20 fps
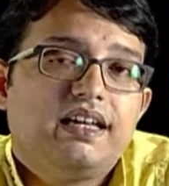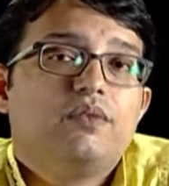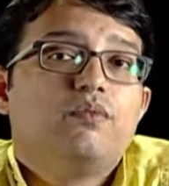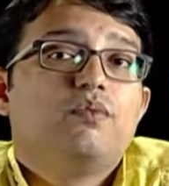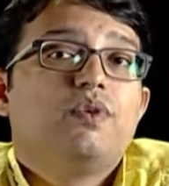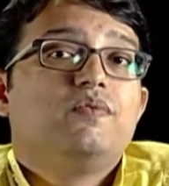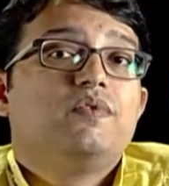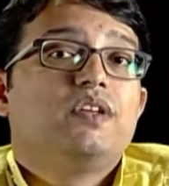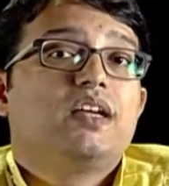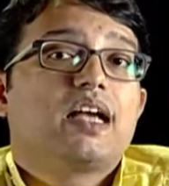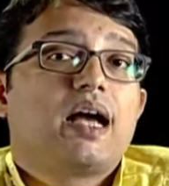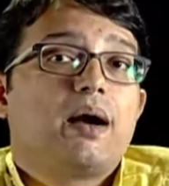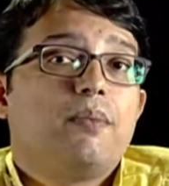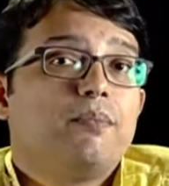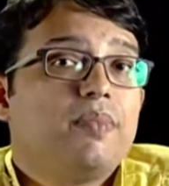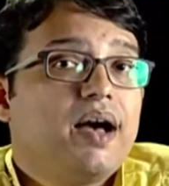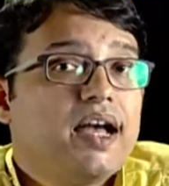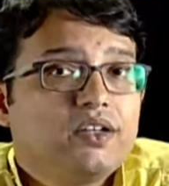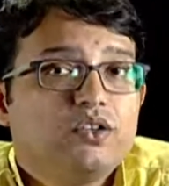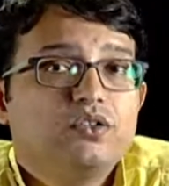When we come
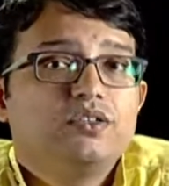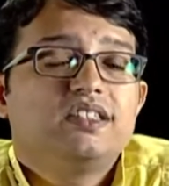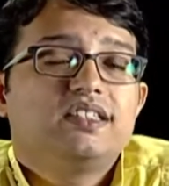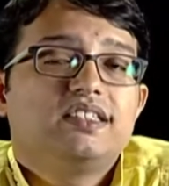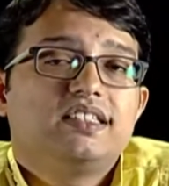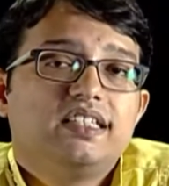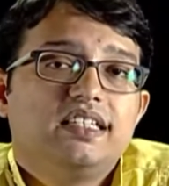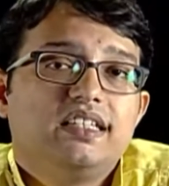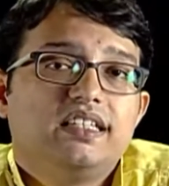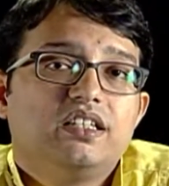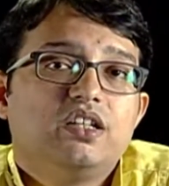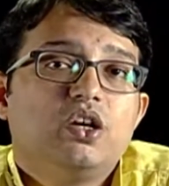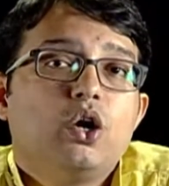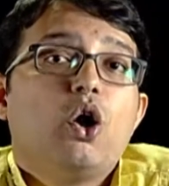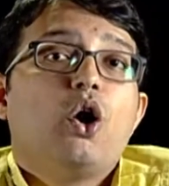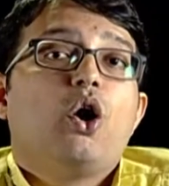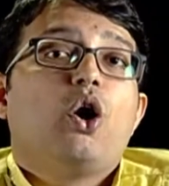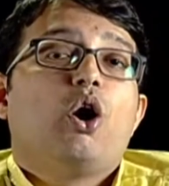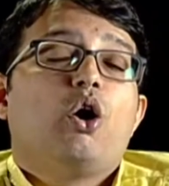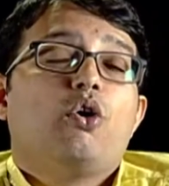back to the scene,
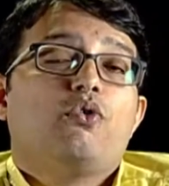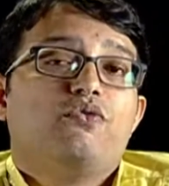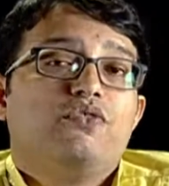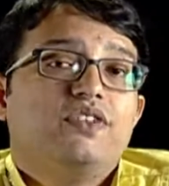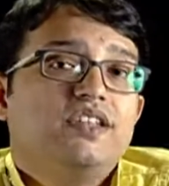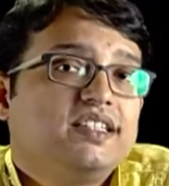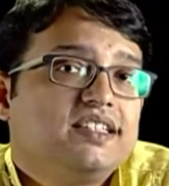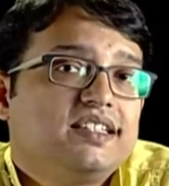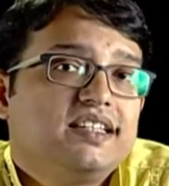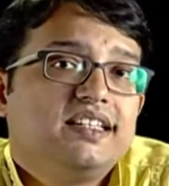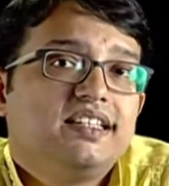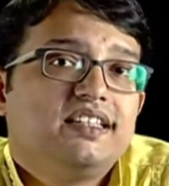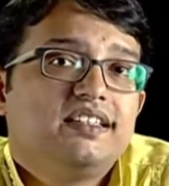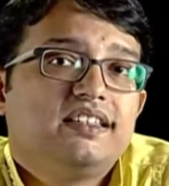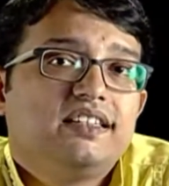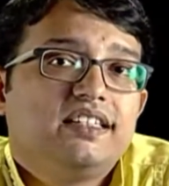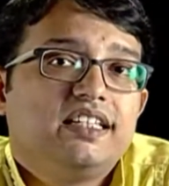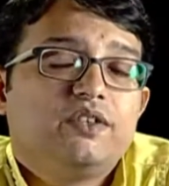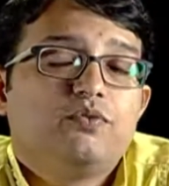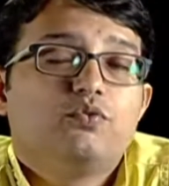obviously
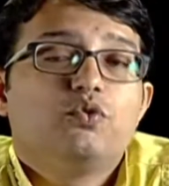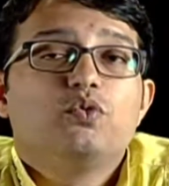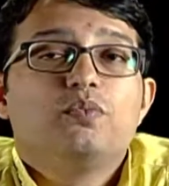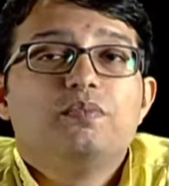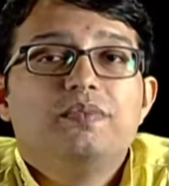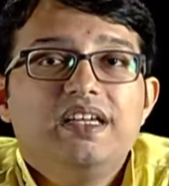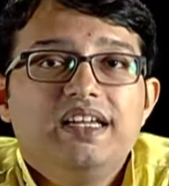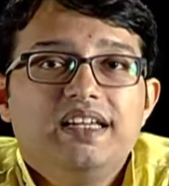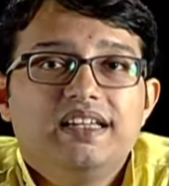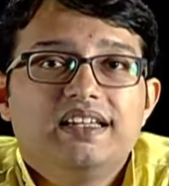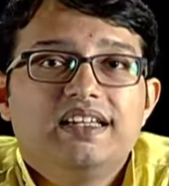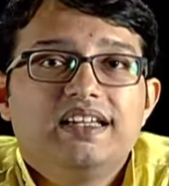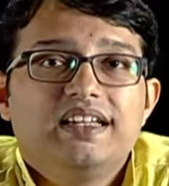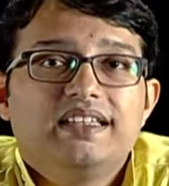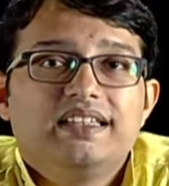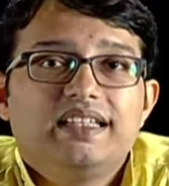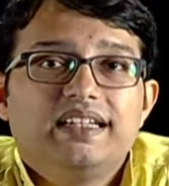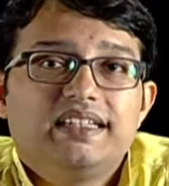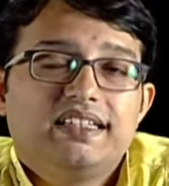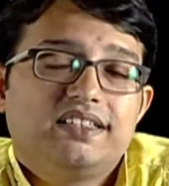it would mean
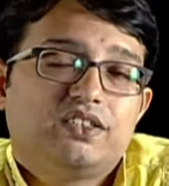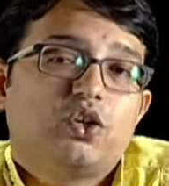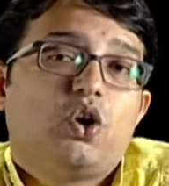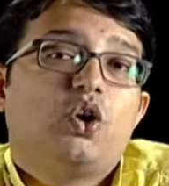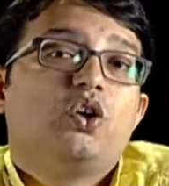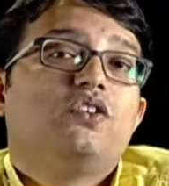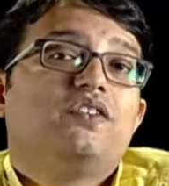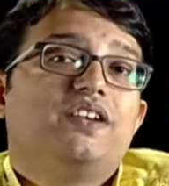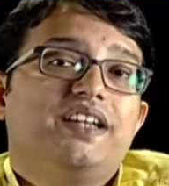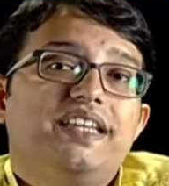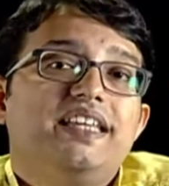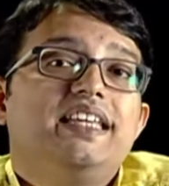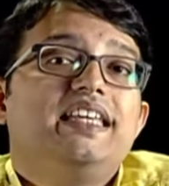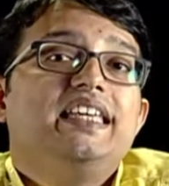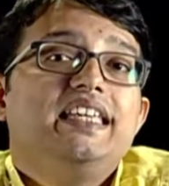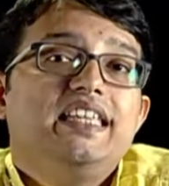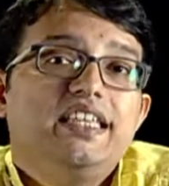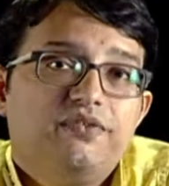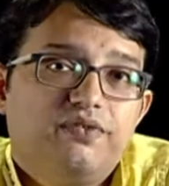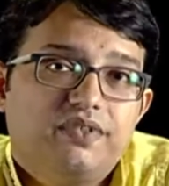that it's already
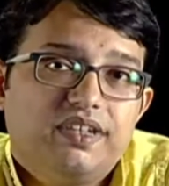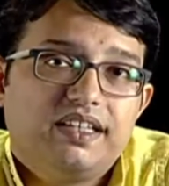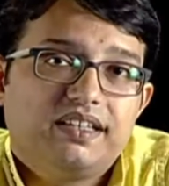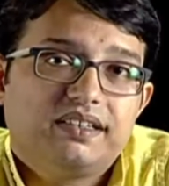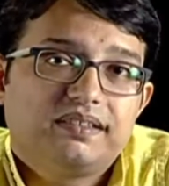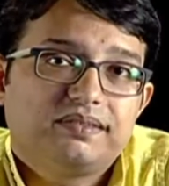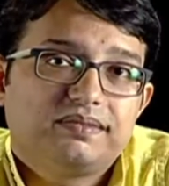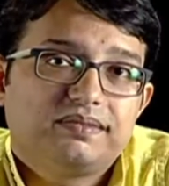evening.